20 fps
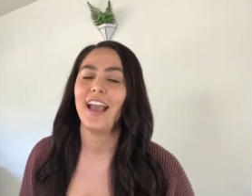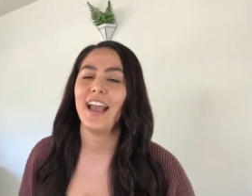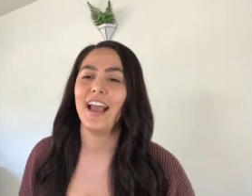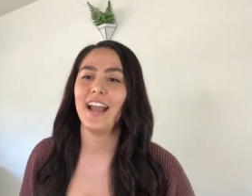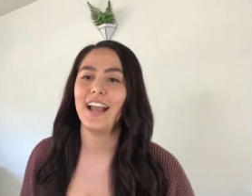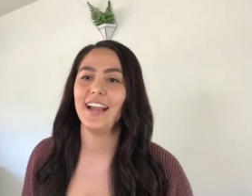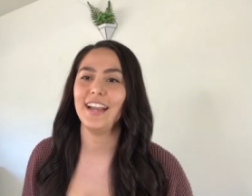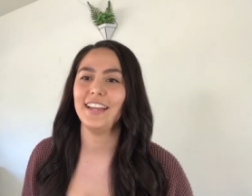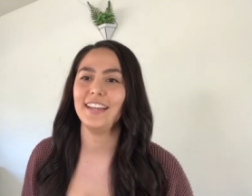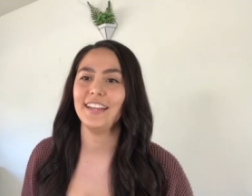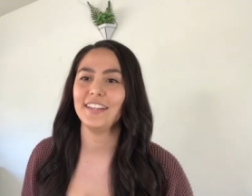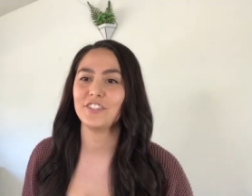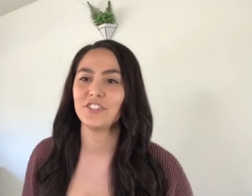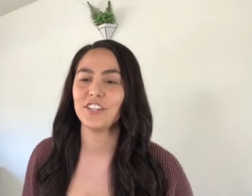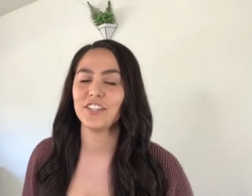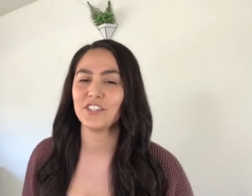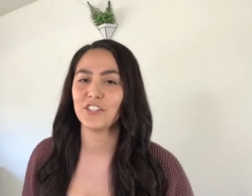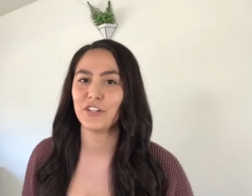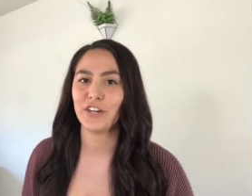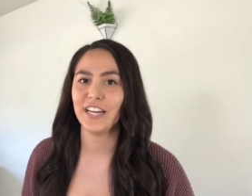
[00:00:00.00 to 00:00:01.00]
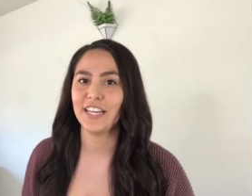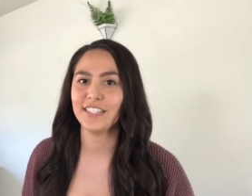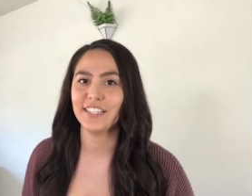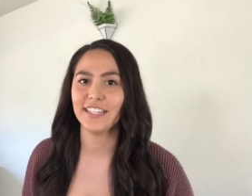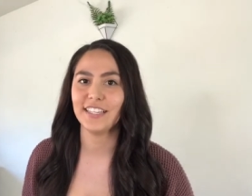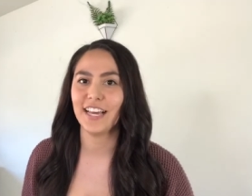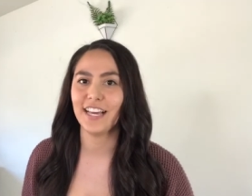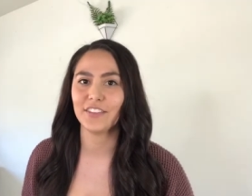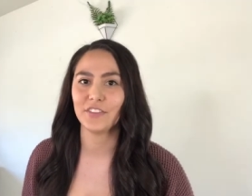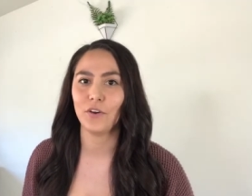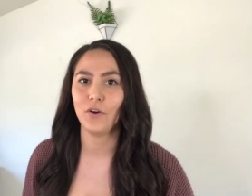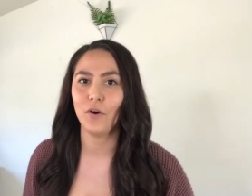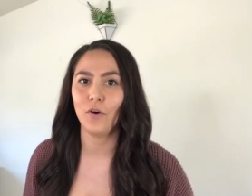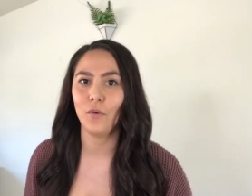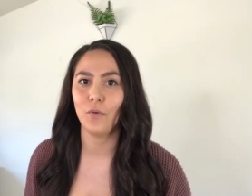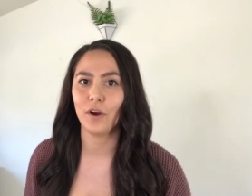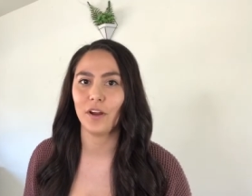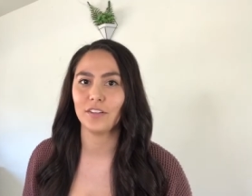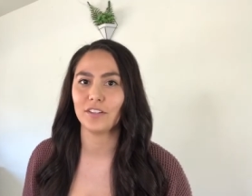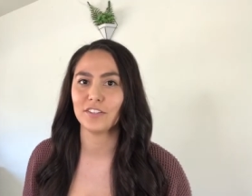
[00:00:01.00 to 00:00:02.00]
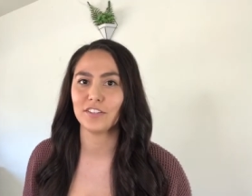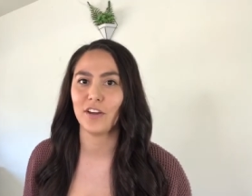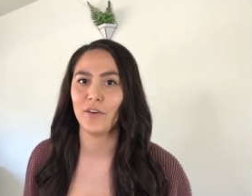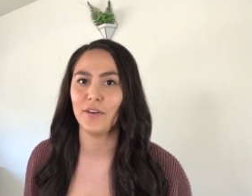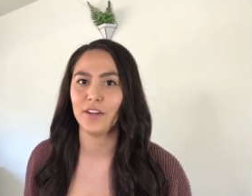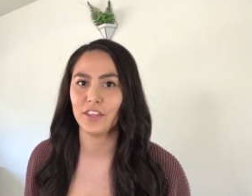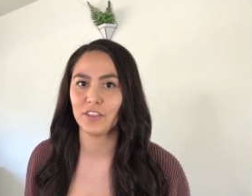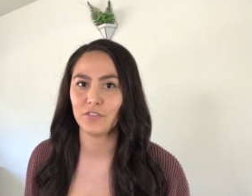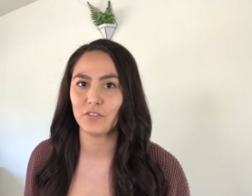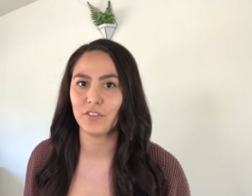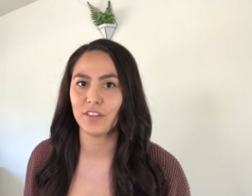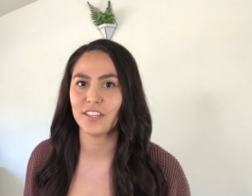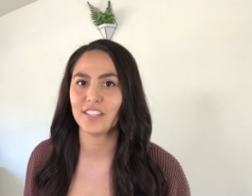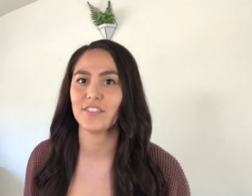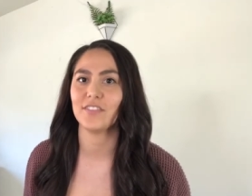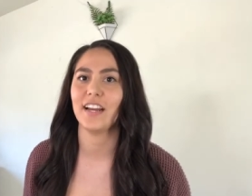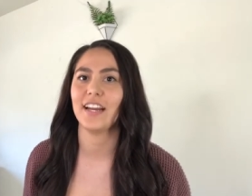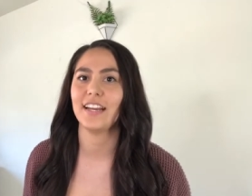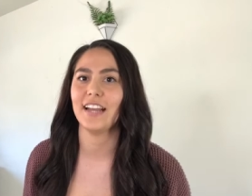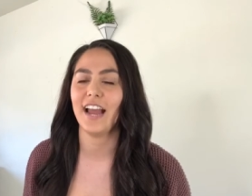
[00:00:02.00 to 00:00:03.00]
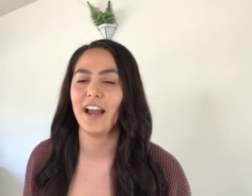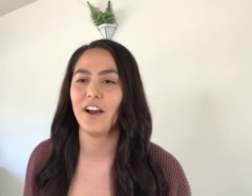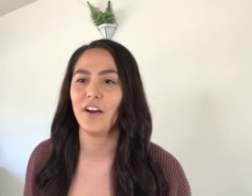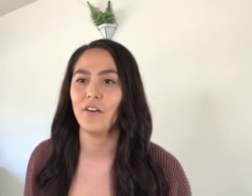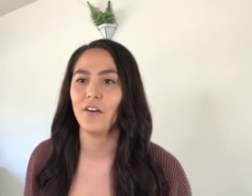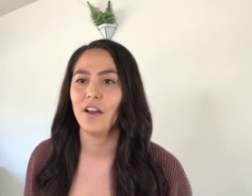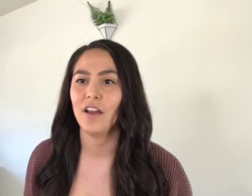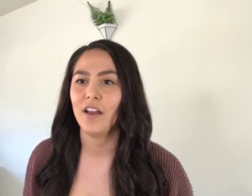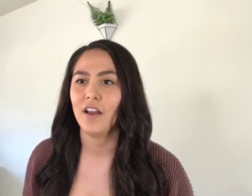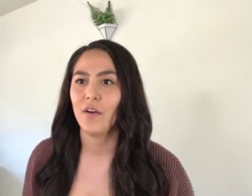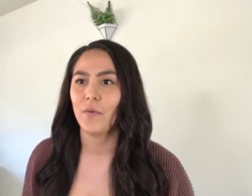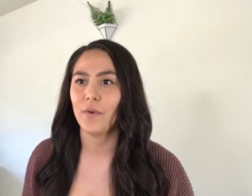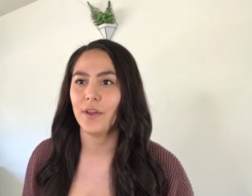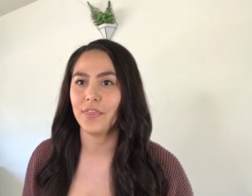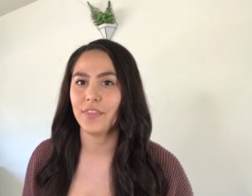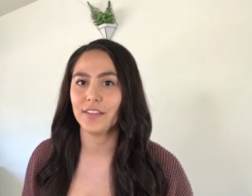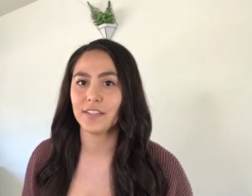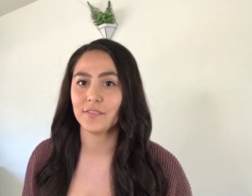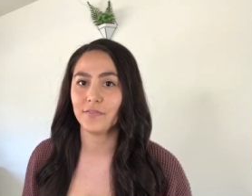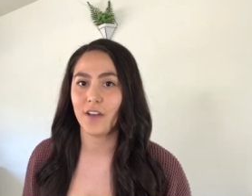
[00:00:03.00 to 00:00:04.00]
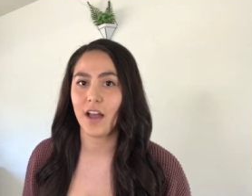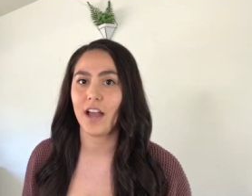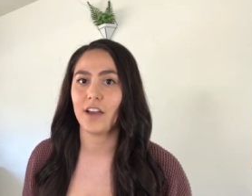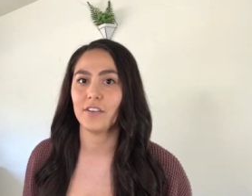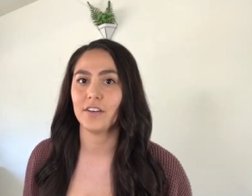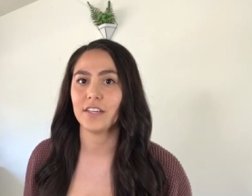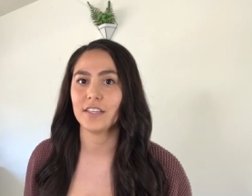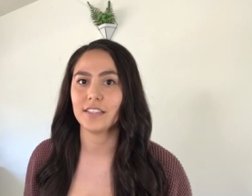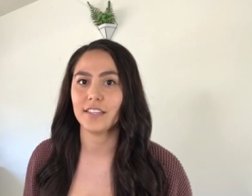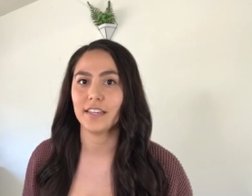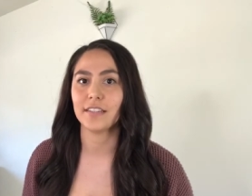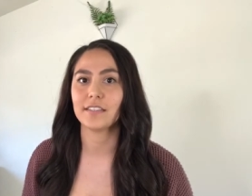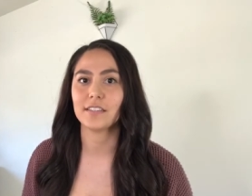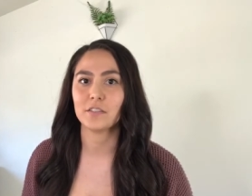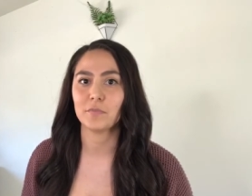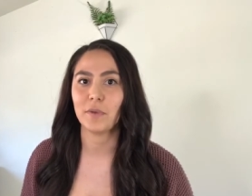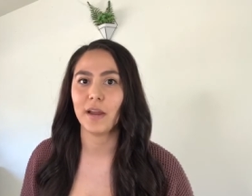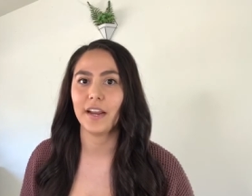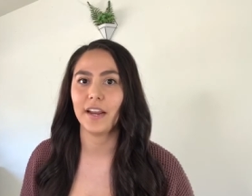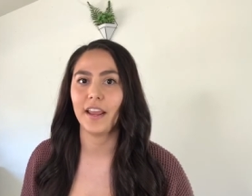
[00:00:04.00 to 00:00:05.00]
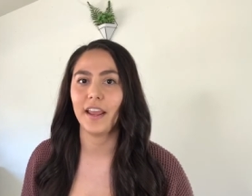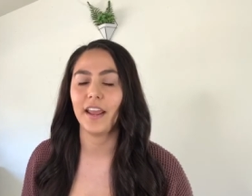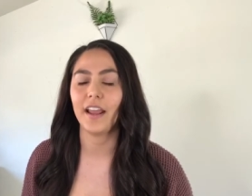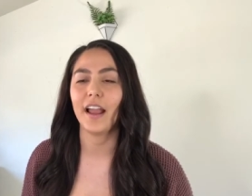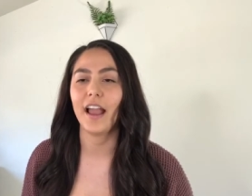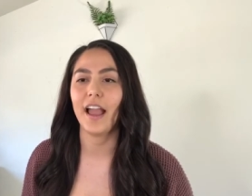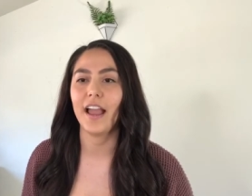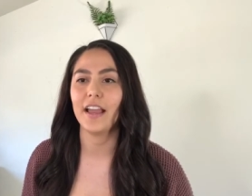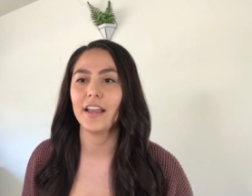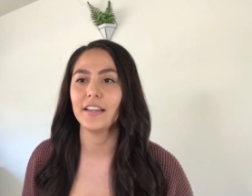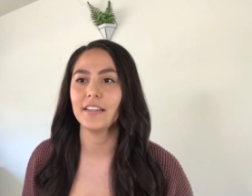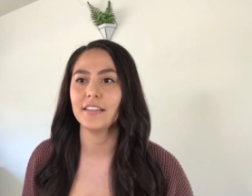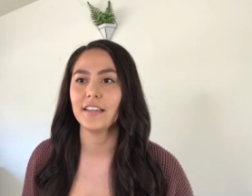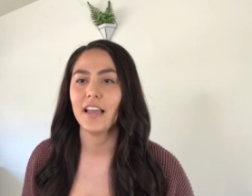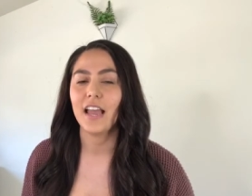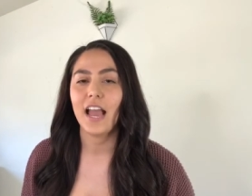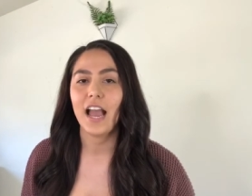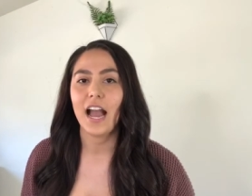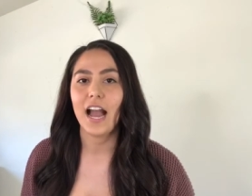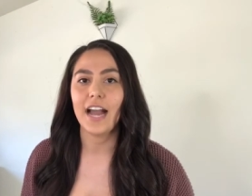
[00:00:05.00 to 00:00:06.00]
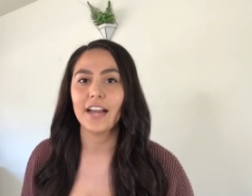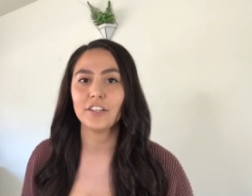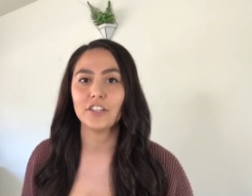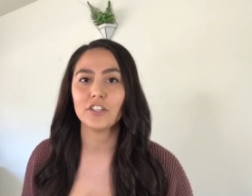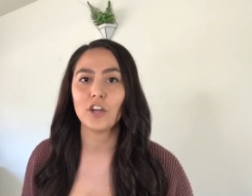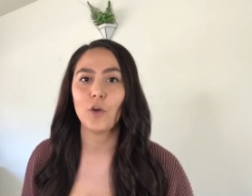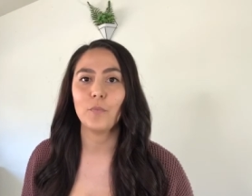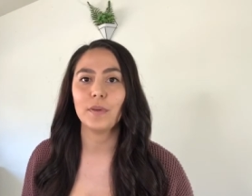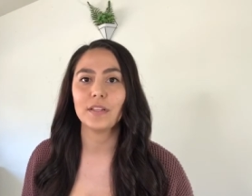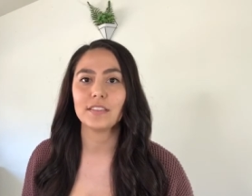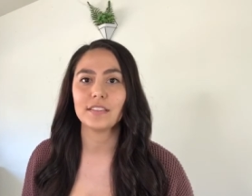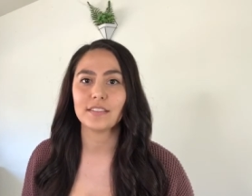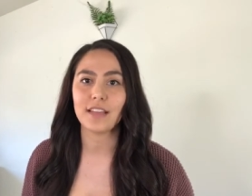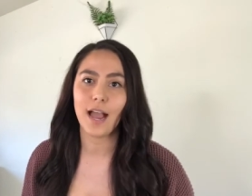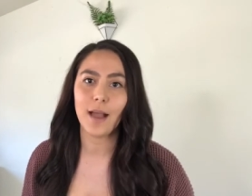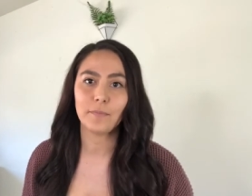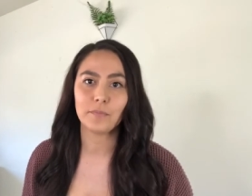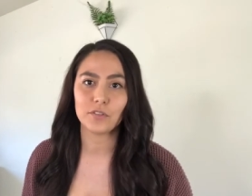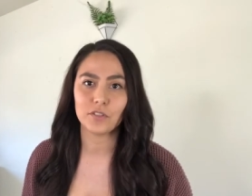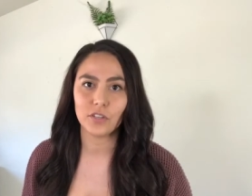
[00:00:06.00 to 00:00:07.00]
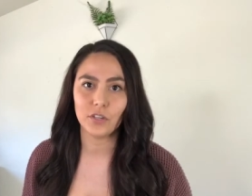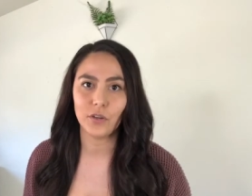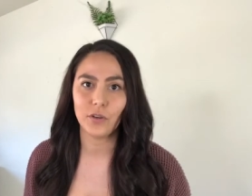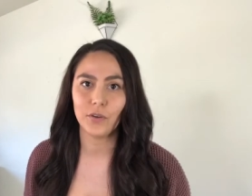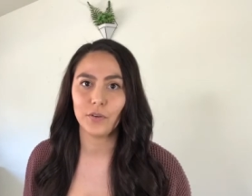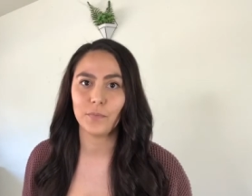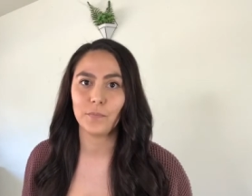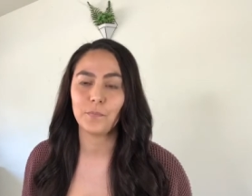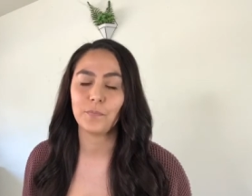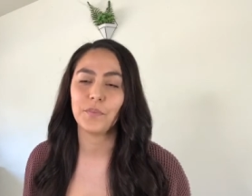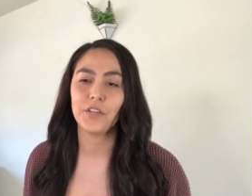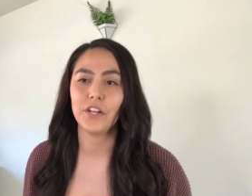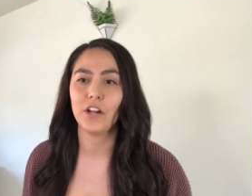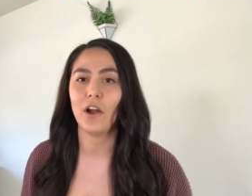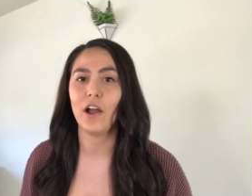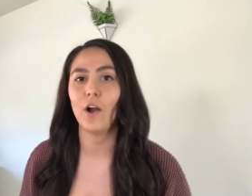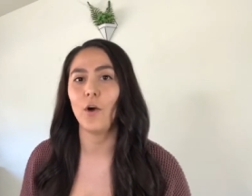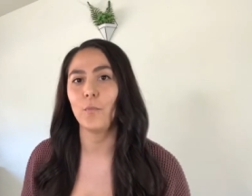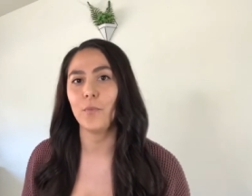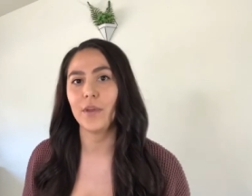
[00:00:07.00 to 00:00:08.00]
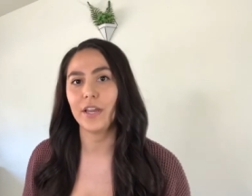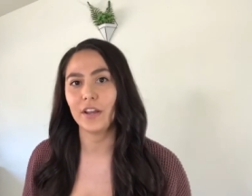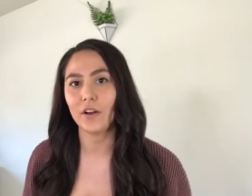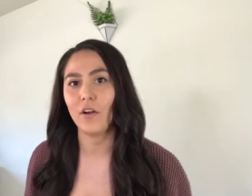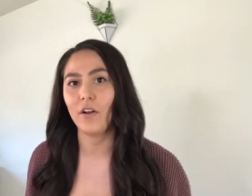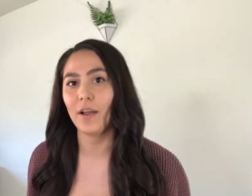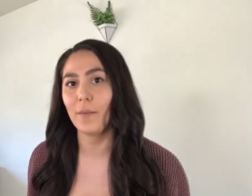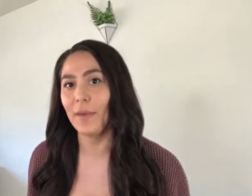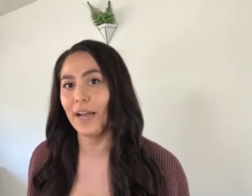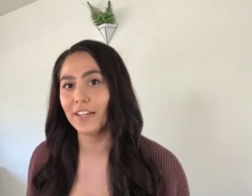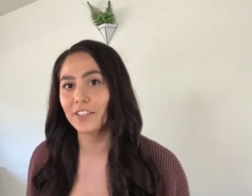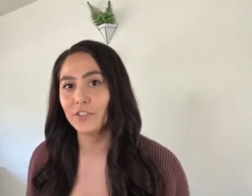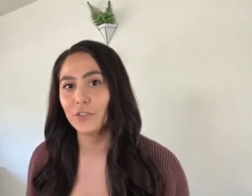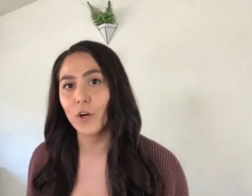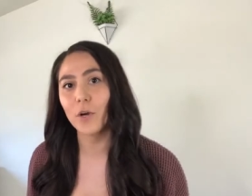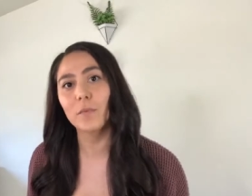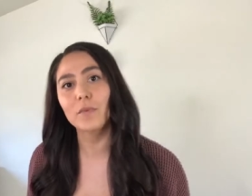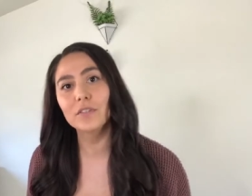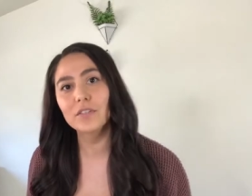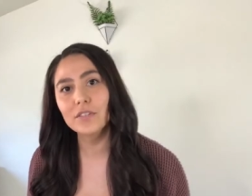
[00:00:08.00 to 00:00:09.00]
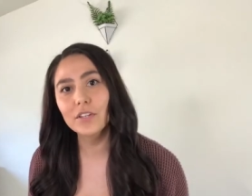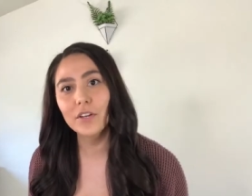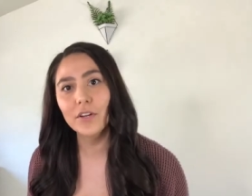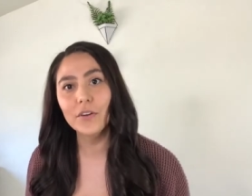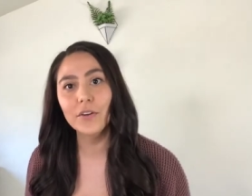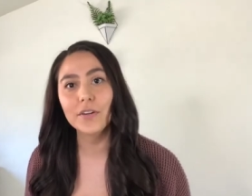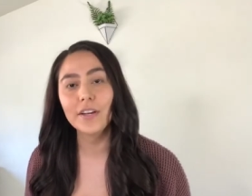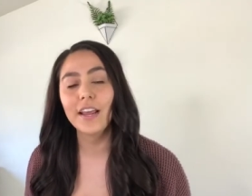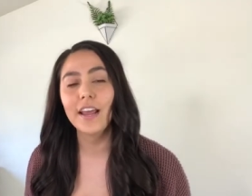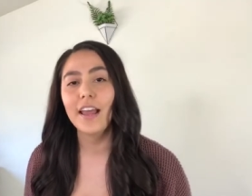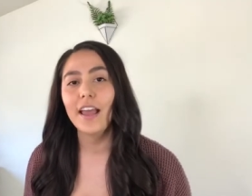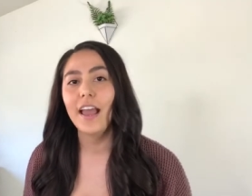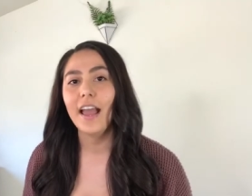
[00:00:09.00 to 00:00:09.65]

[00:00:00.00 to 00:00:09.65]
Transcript: And it's just crazy that the whole world is going through this right now with this virus that's spreading. And I just hope it stops soon. You know, I hope we can all get back to normal soon.